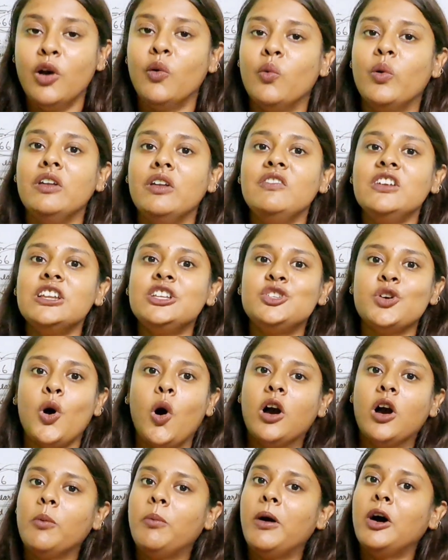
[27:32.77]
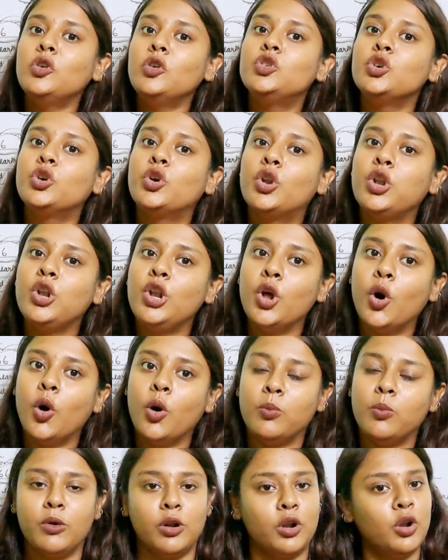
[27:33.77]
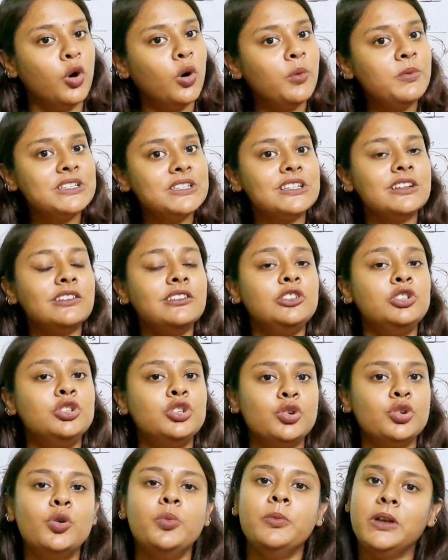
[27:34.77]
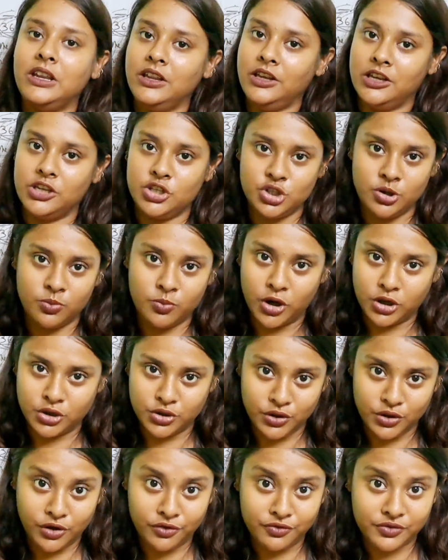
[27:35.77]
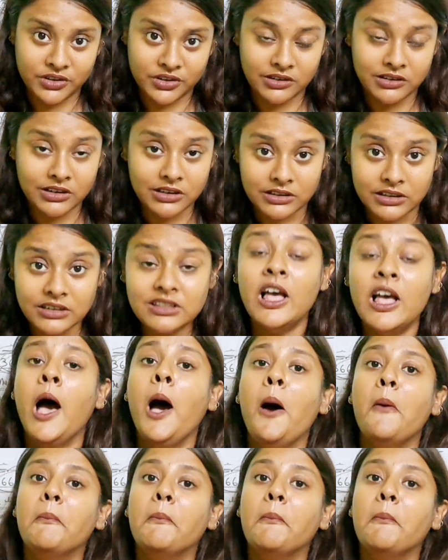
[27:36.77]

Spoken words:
When we talk about globe is a true miniature model of Earth,